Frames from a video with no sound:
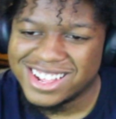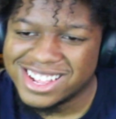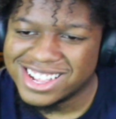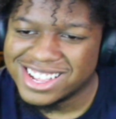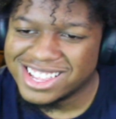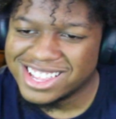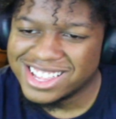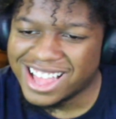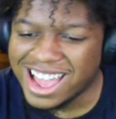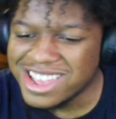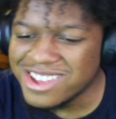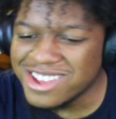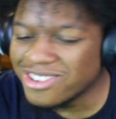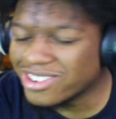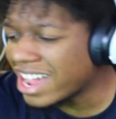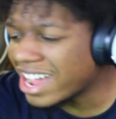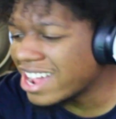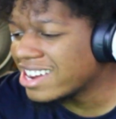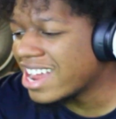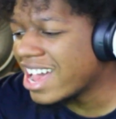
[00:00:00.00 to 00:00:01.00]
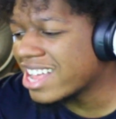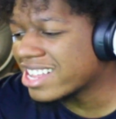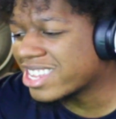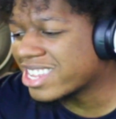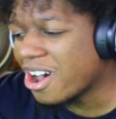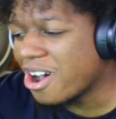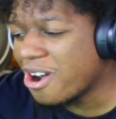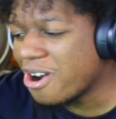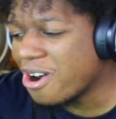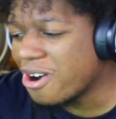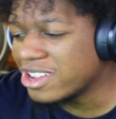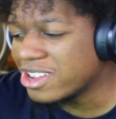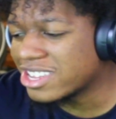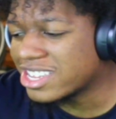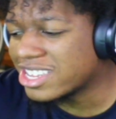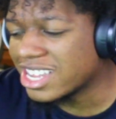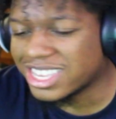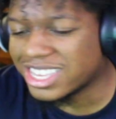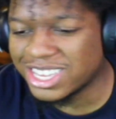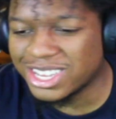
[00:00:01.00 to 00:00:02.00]
Like you can't. That song is
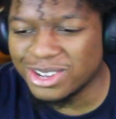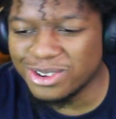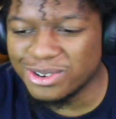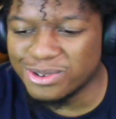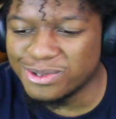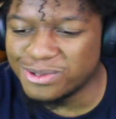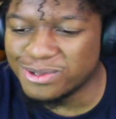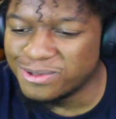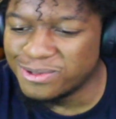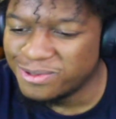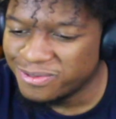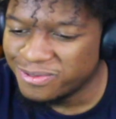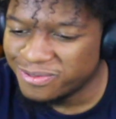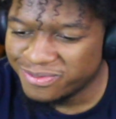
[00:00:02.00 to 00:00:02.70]
just too,